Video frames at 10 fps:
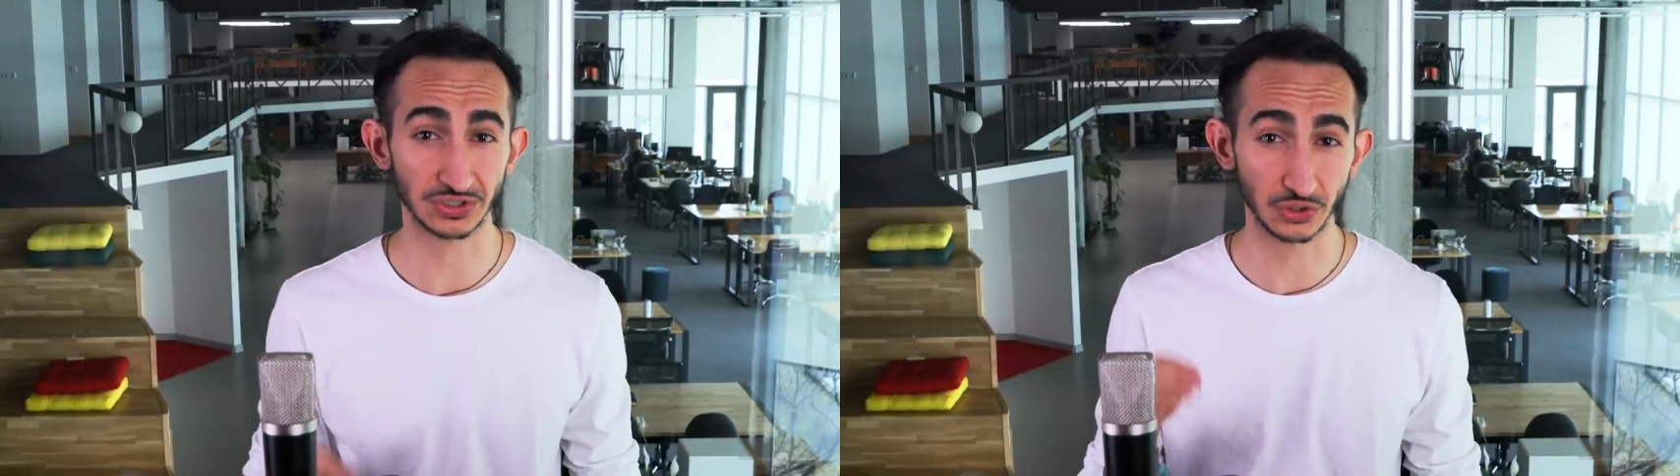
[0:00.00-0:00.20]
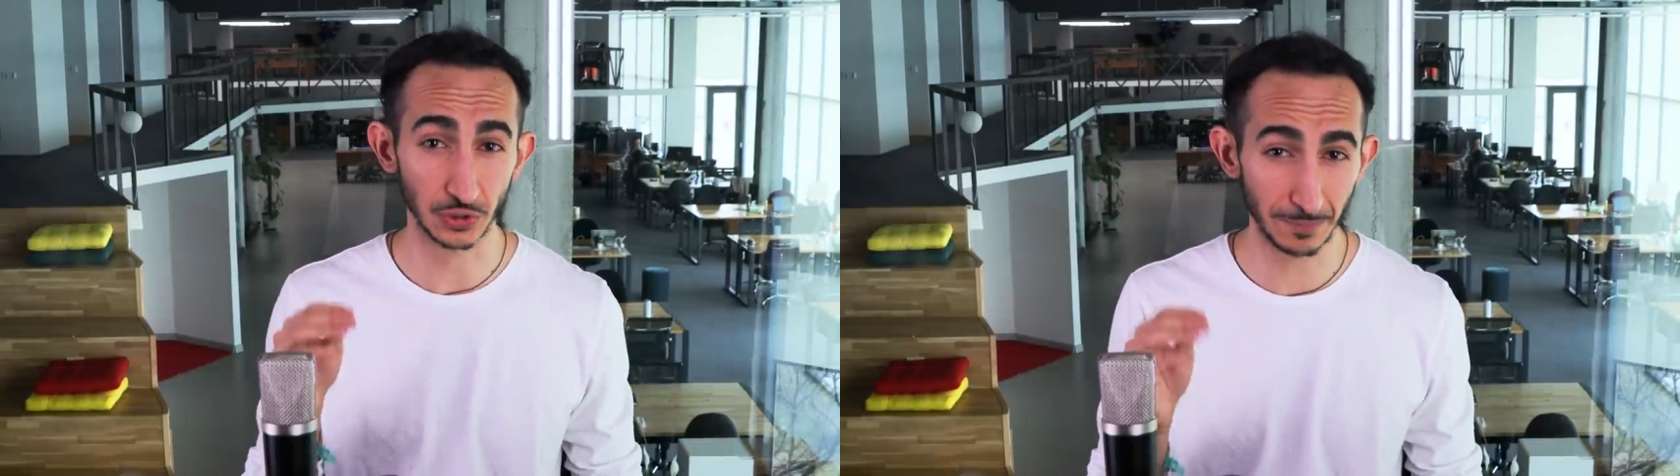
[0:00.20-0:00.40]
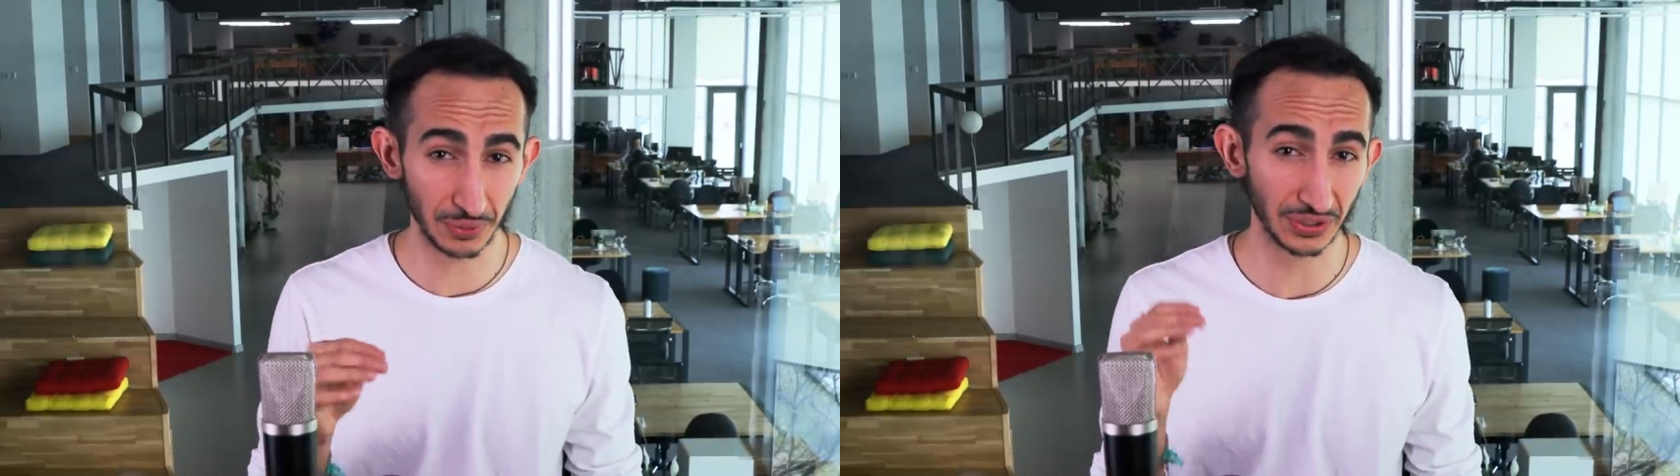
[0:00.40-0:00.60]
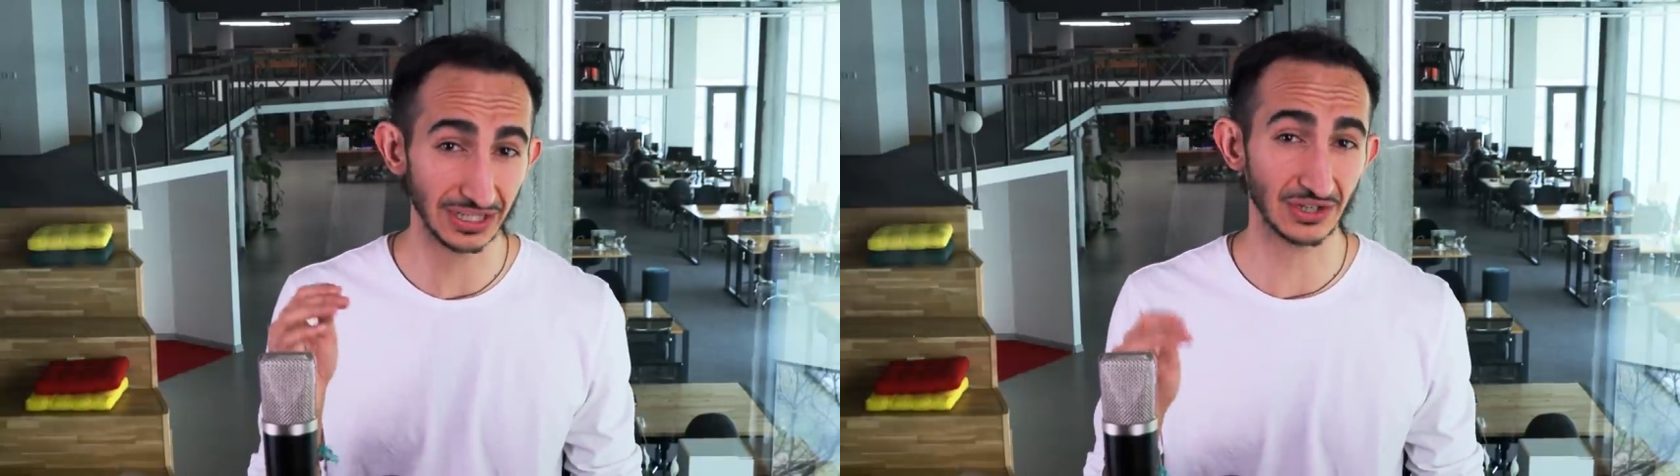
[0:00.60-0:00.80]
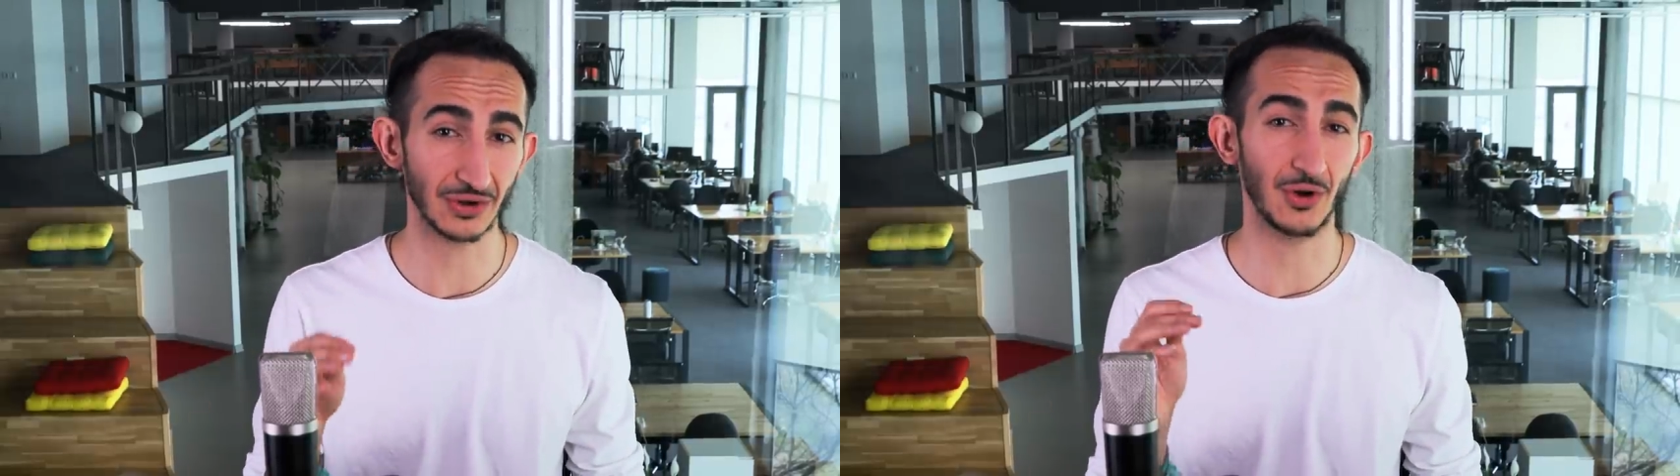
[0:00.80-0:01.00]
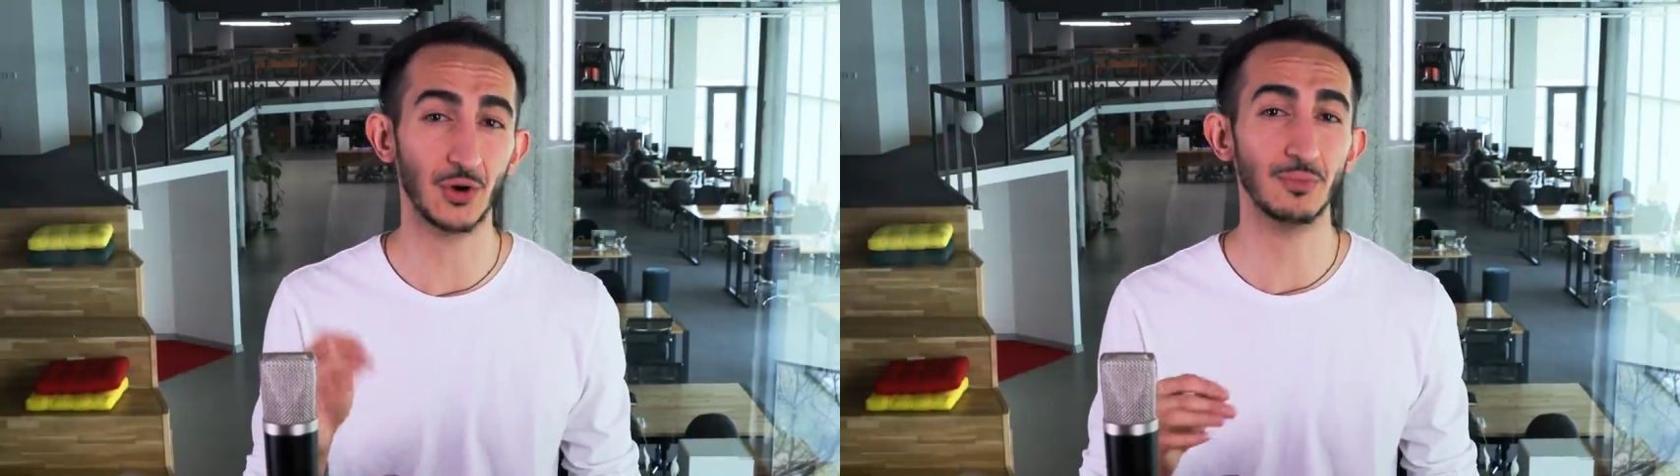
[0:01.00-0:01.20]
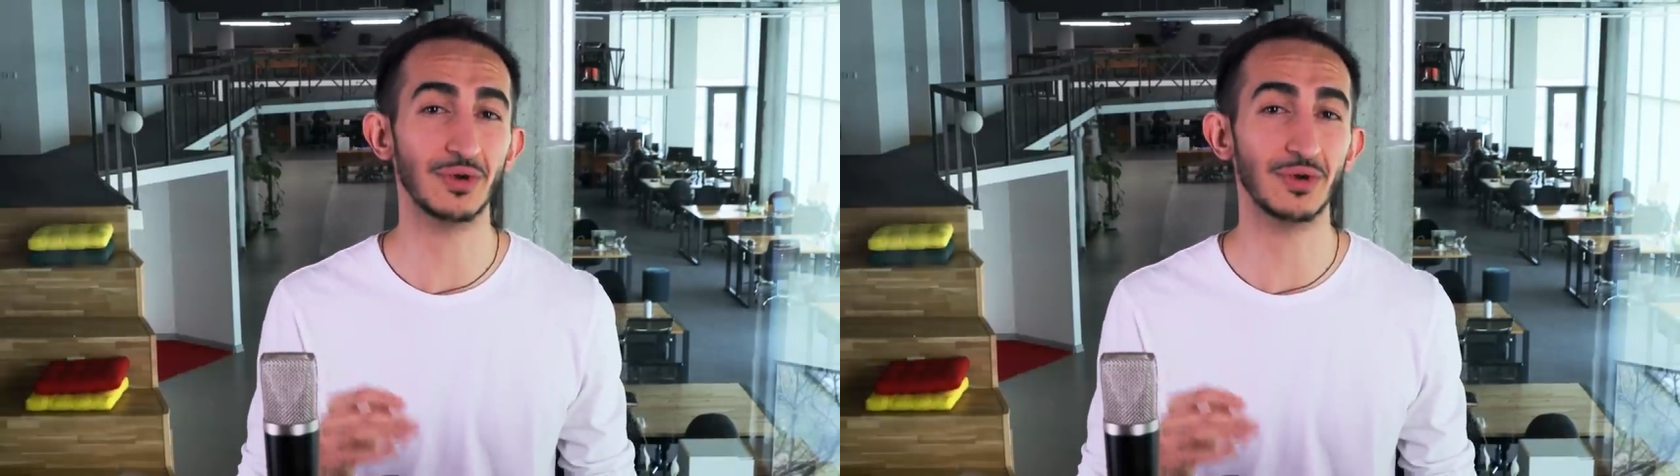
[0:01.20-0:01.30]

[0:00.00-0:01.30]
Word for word: So you're putting your own